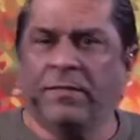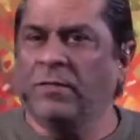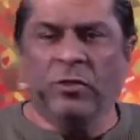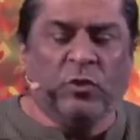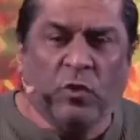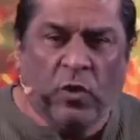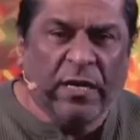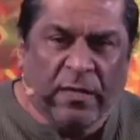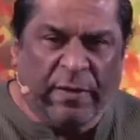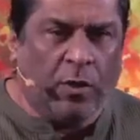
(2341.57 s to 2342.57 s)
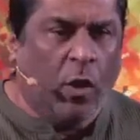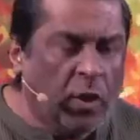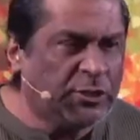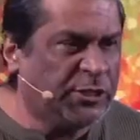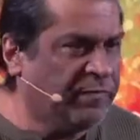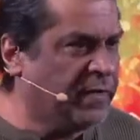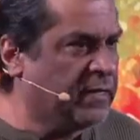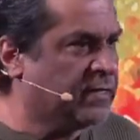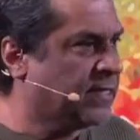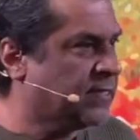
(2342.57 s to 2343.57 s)
You don't need to be called chief
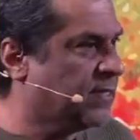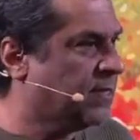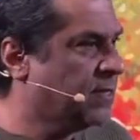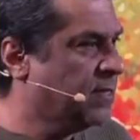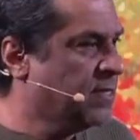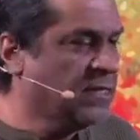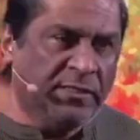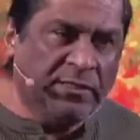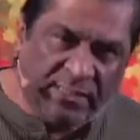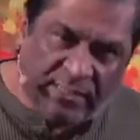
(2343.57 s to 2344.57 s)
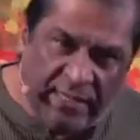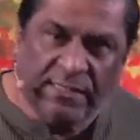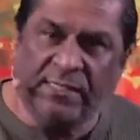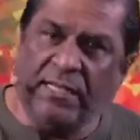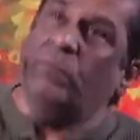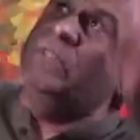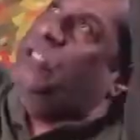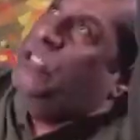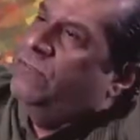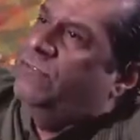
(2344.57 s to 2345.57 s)
intercessor. Just intercede with the
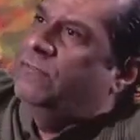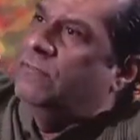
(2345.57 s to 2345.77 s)
chief.